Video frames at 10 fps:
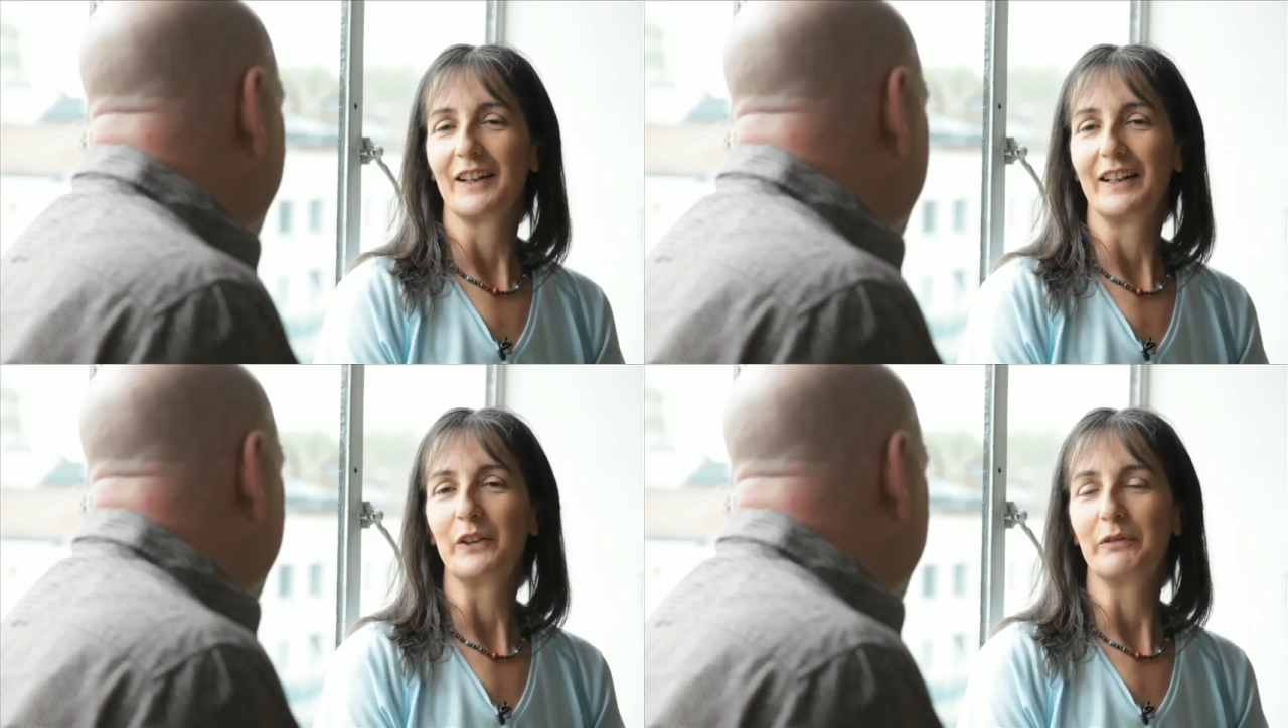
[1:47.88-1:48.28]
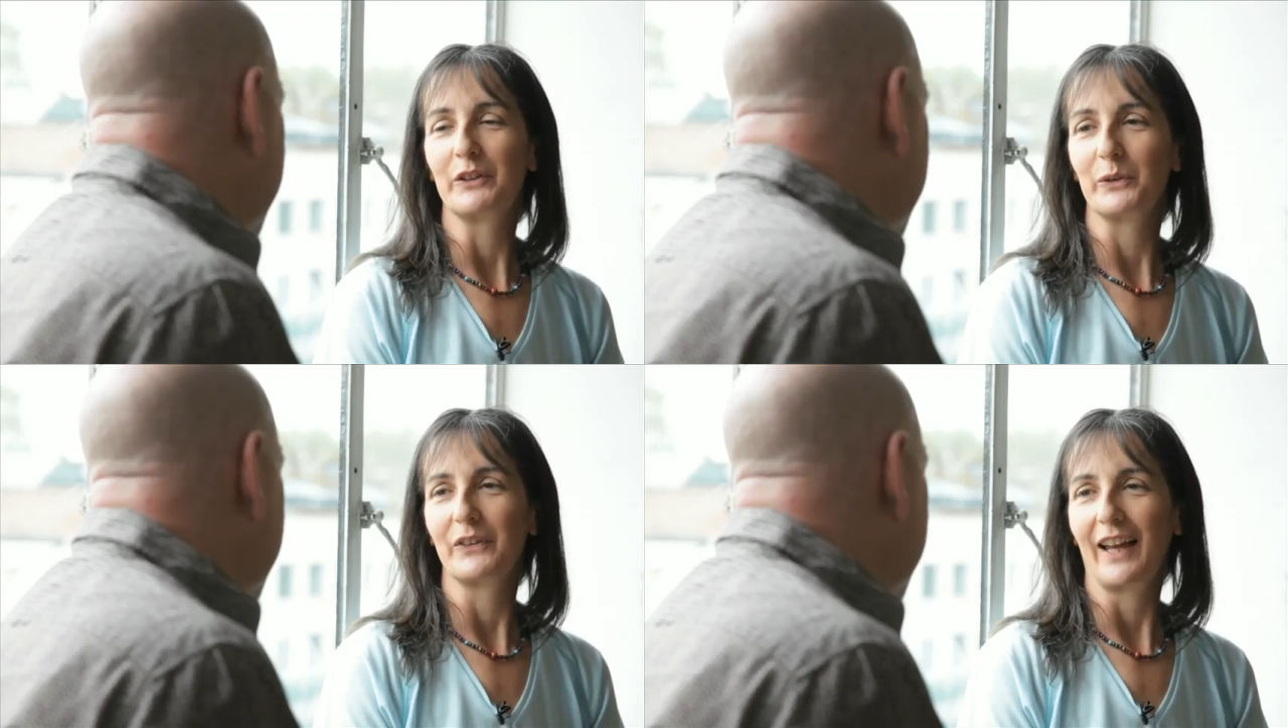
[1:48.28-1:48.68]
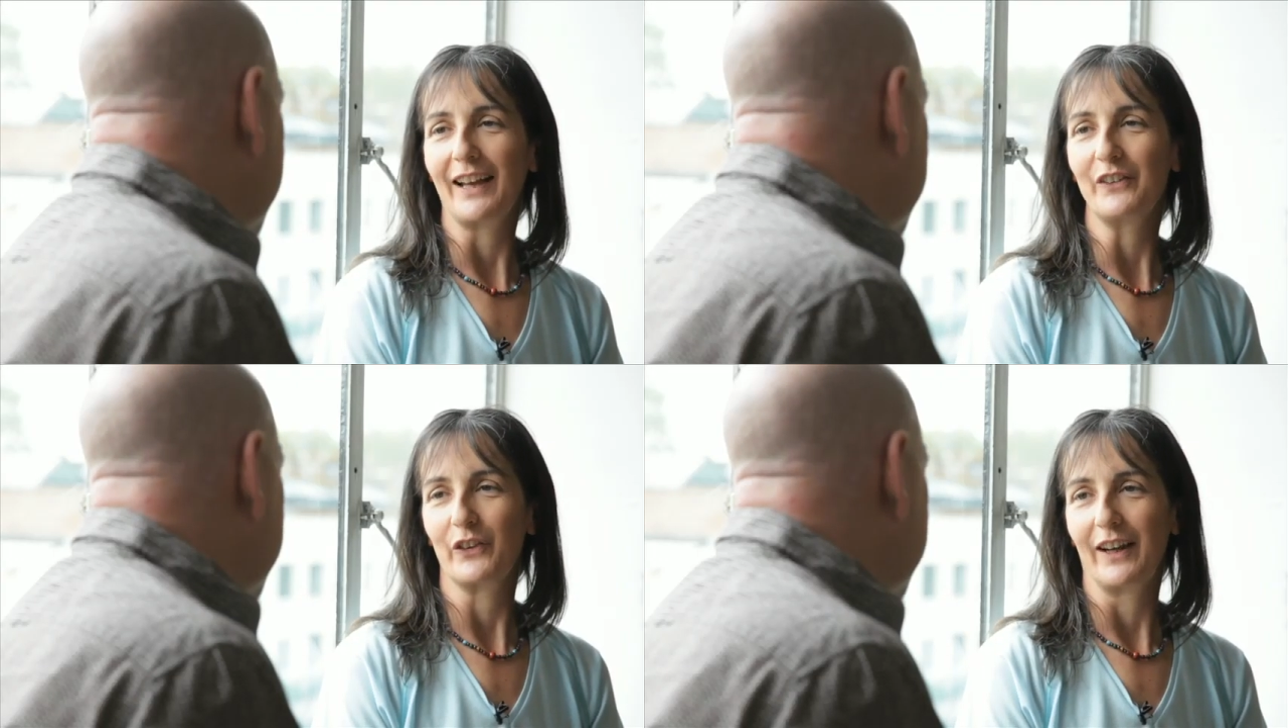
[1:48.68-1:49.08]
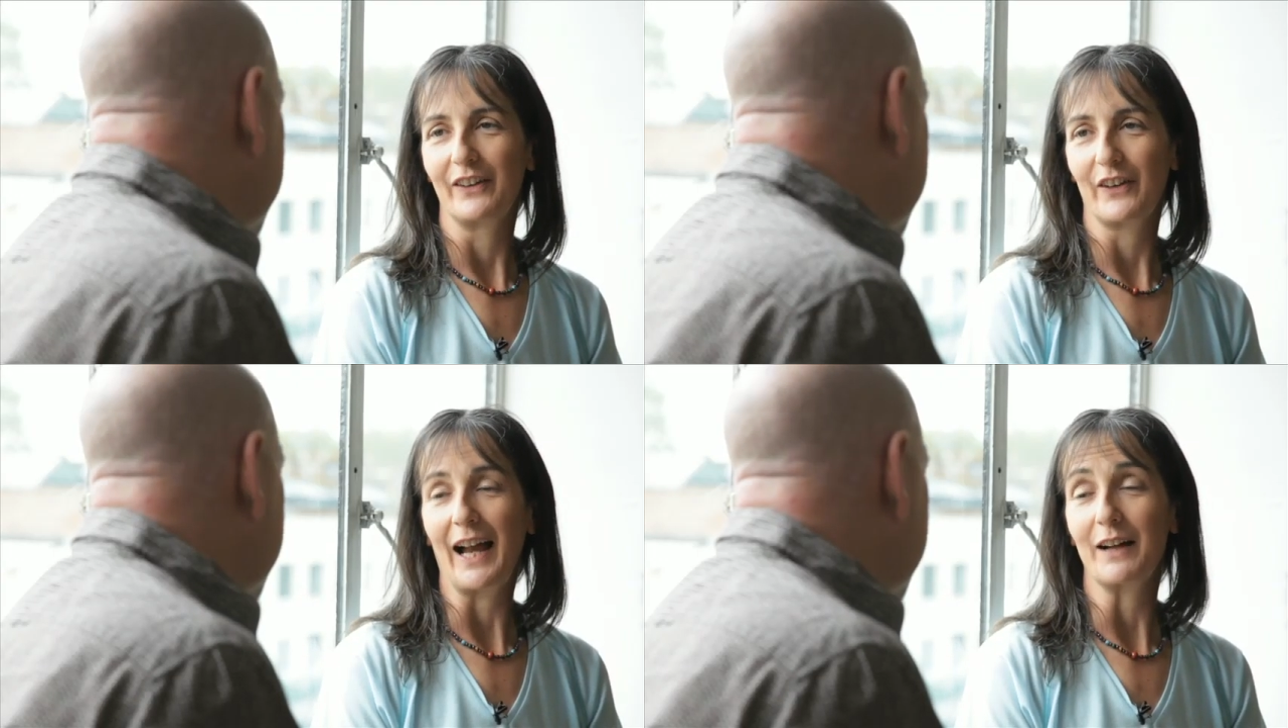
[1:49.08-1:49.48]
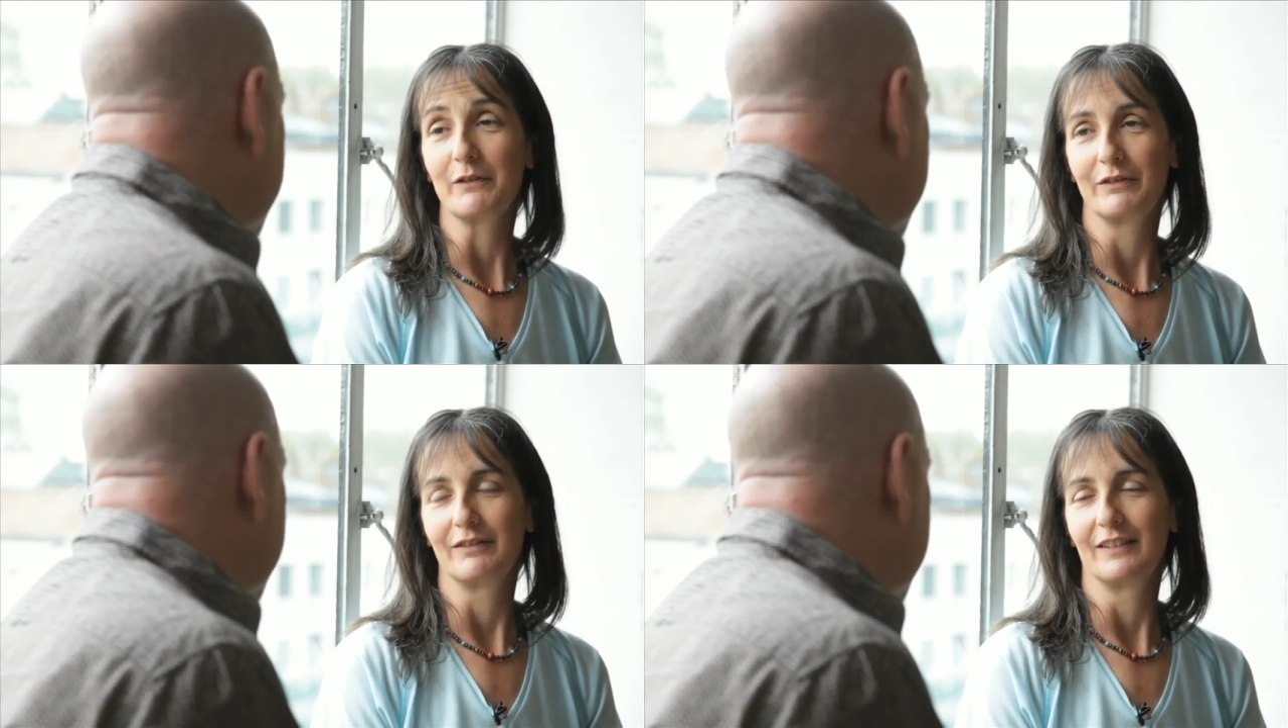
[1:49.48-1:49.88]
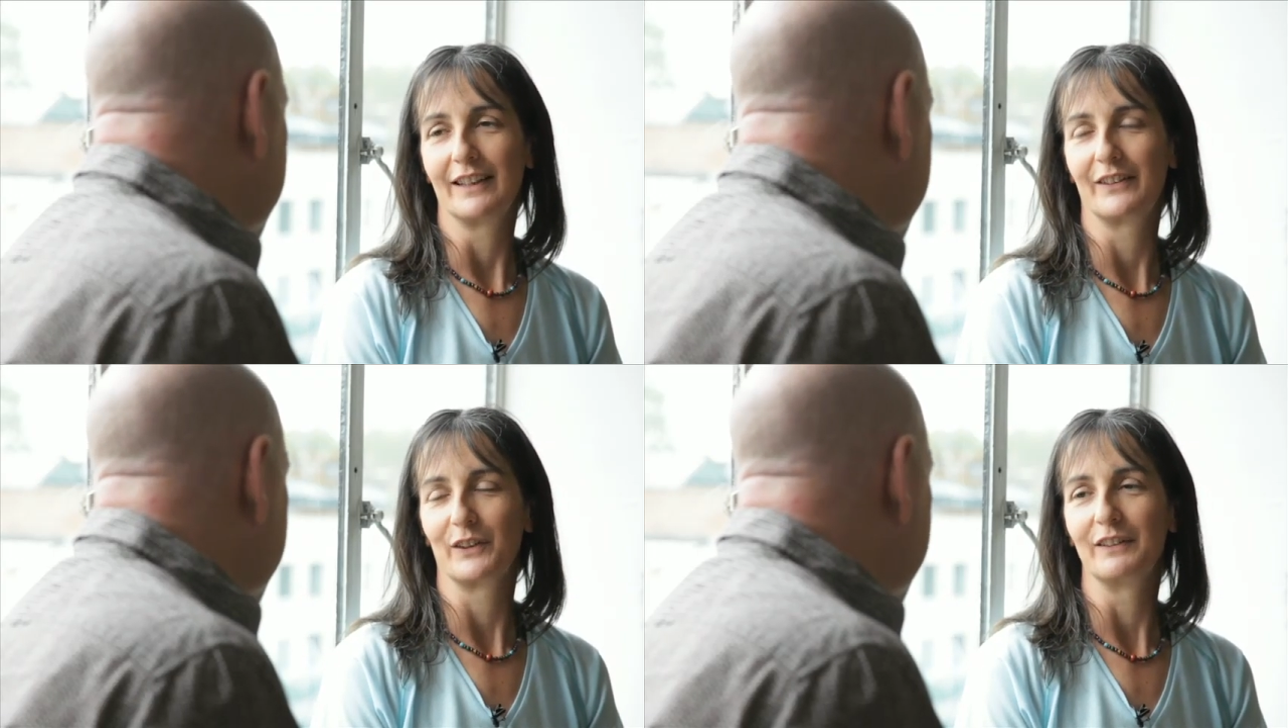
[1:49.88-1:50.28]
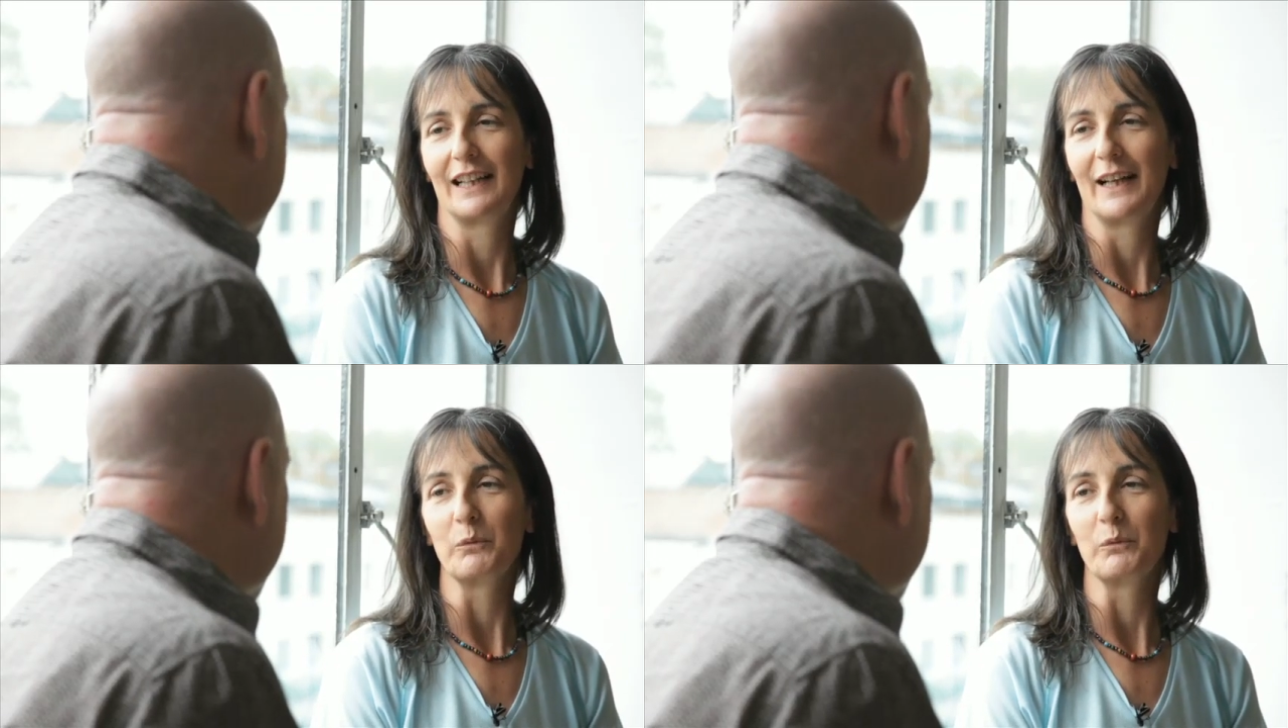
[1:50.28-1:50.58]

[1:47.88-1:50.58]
individuals can change, have historically,